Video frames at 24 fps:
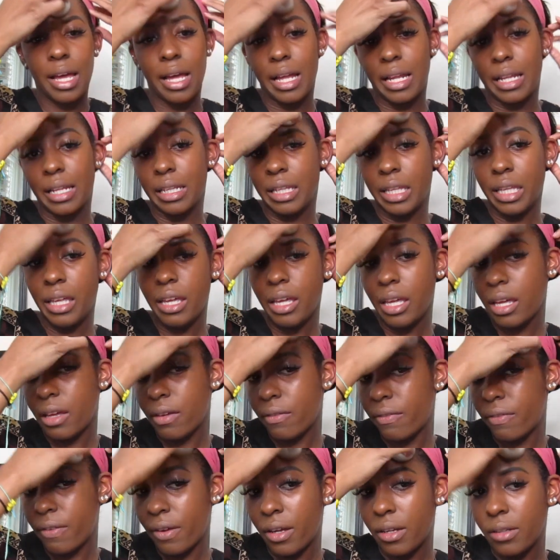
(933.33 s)

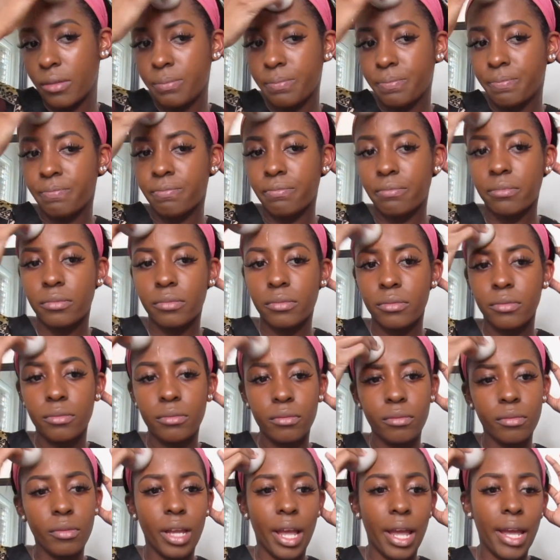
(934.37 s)
leave.
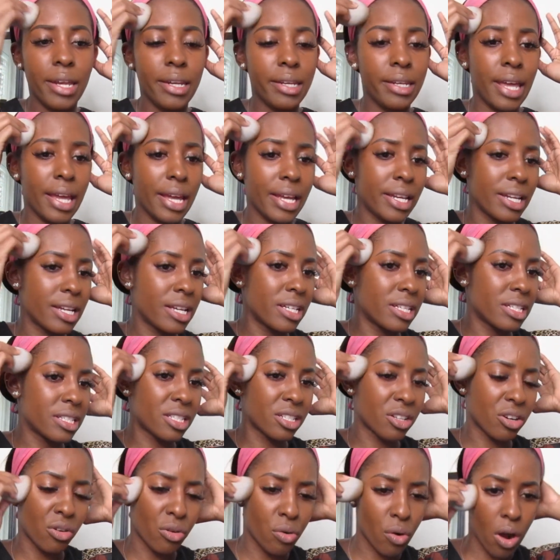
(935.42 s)
And Dana's
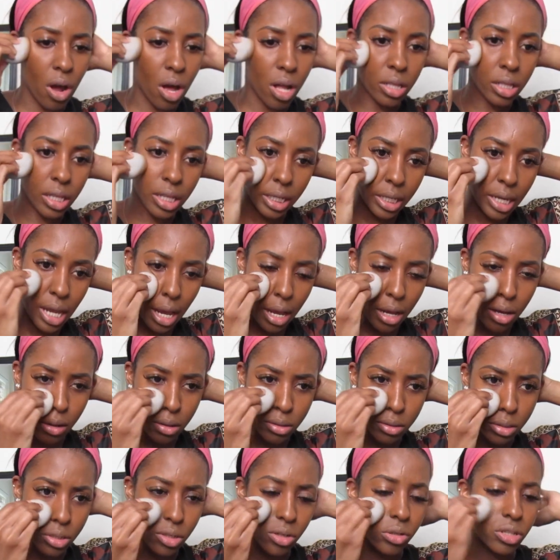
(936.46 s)
crawling
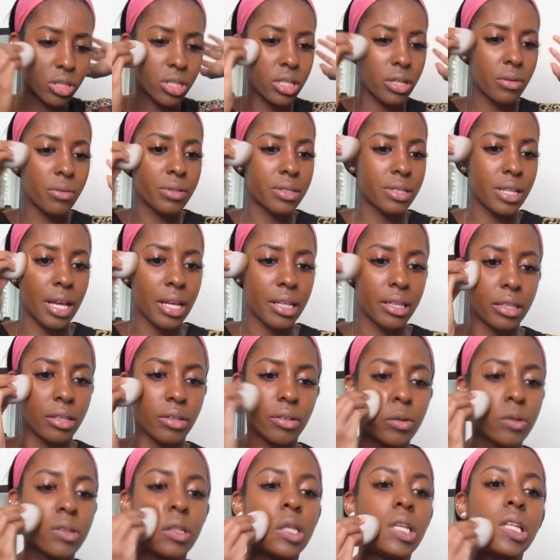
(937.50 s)
now, so she was like
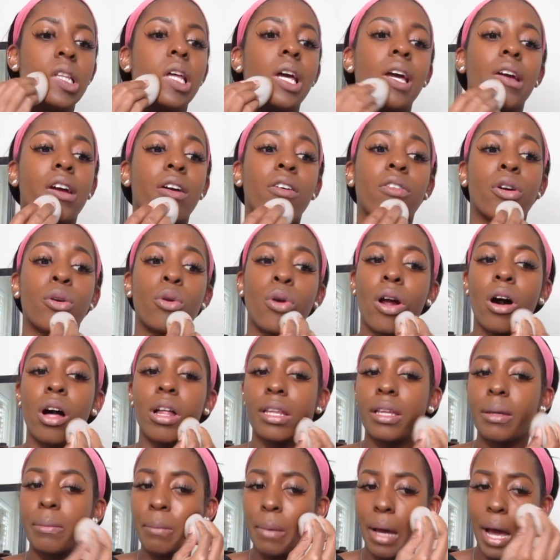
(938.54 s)
literally like
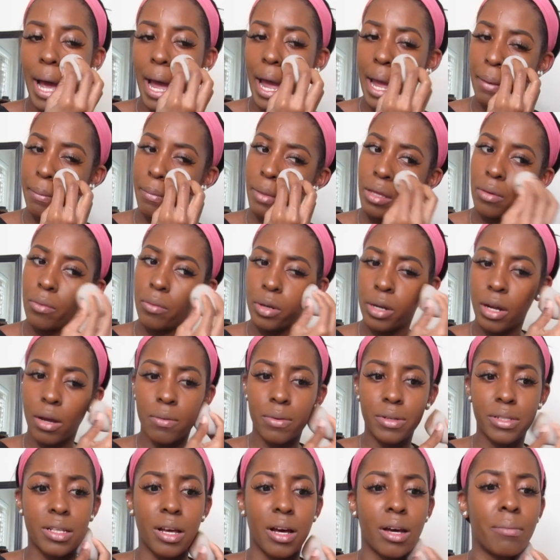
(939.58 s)
crawling behind me when I
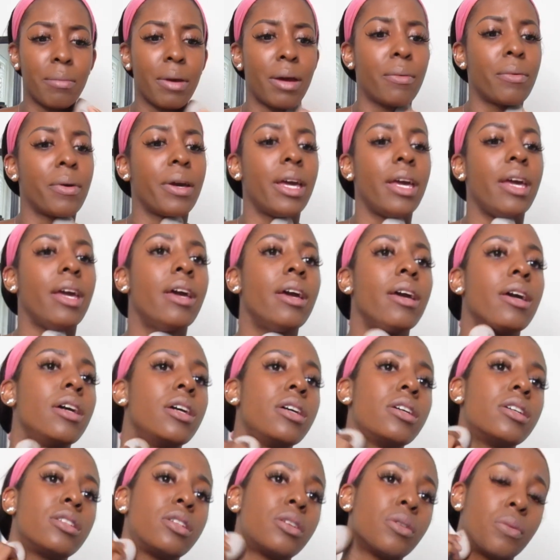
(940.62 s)
was on my way
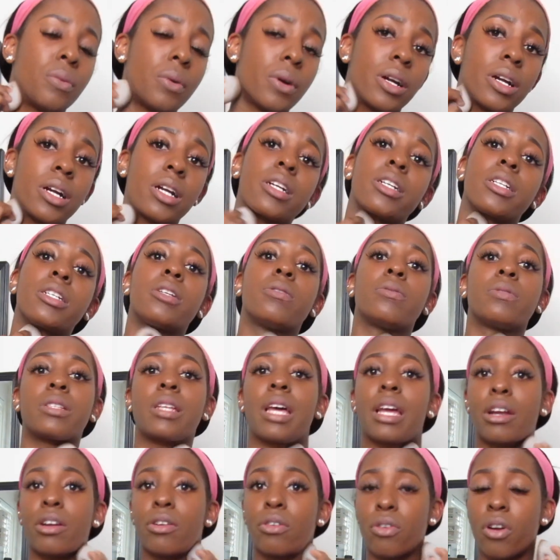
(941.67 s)
to work. She was
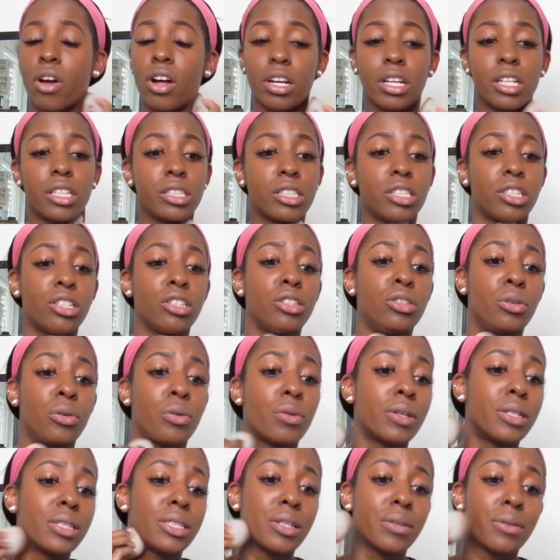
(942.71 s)
like crawling to the door
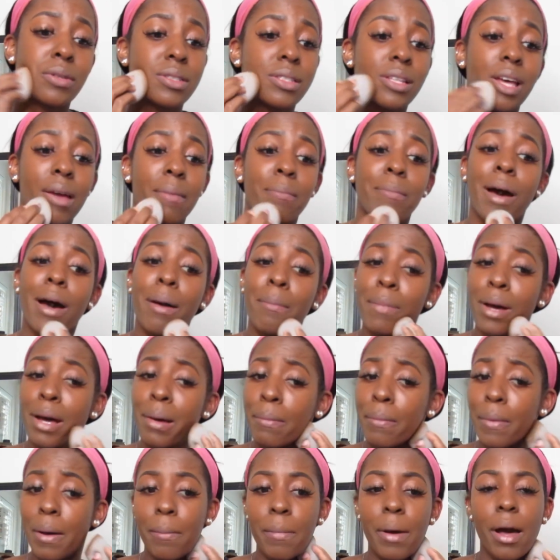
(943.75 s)
and she was like,
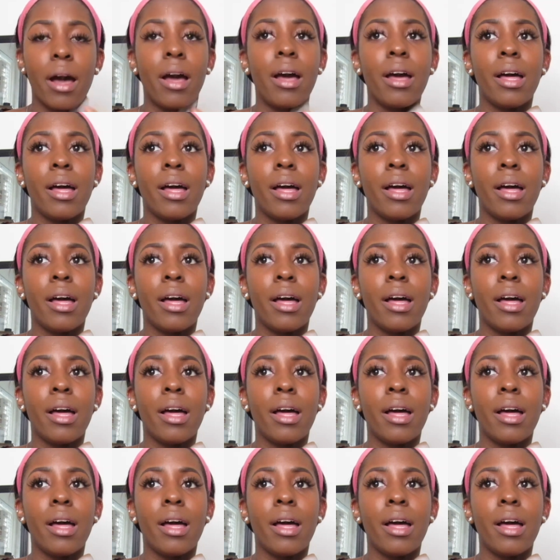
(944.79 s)
mama,